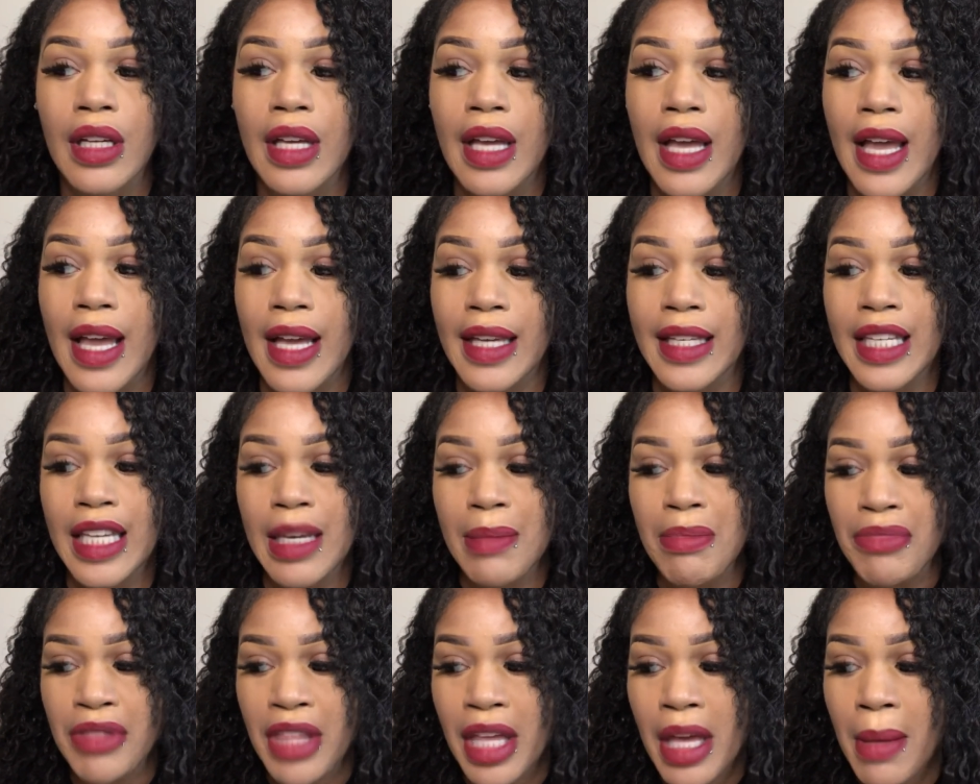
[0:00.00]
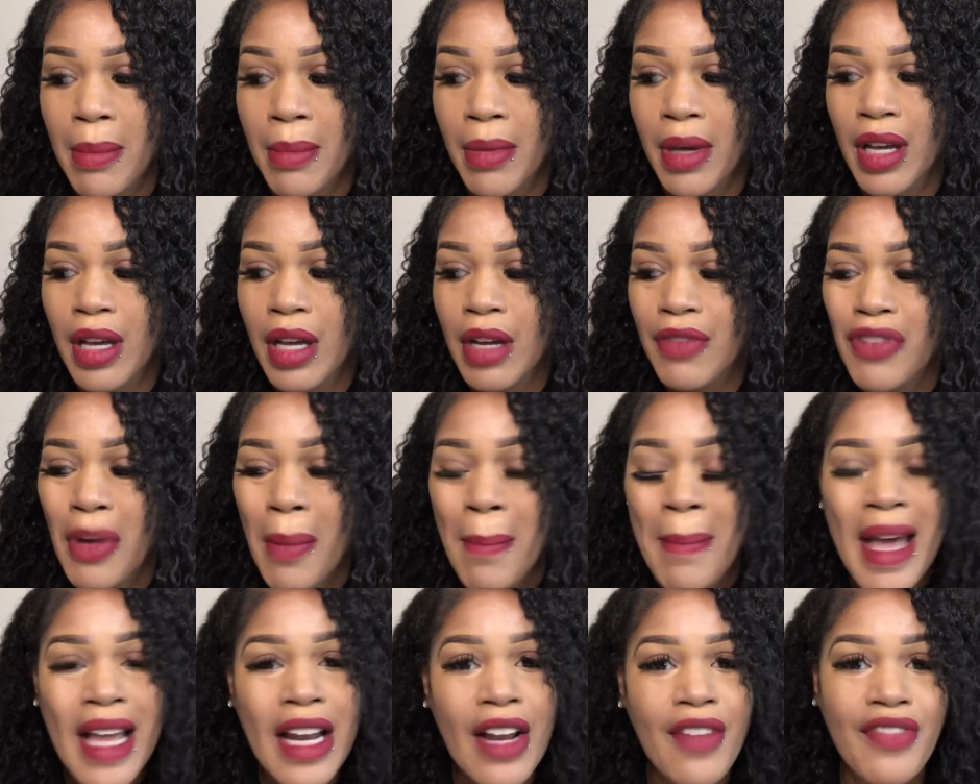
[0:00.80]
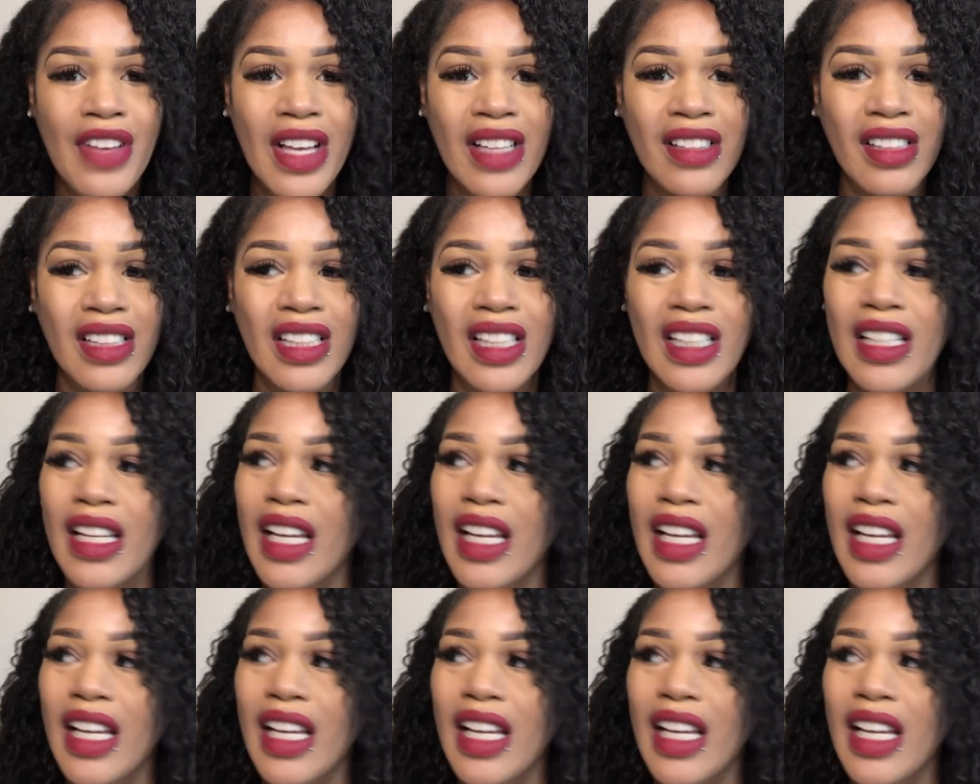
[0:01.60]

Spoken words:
and keep them from manifesting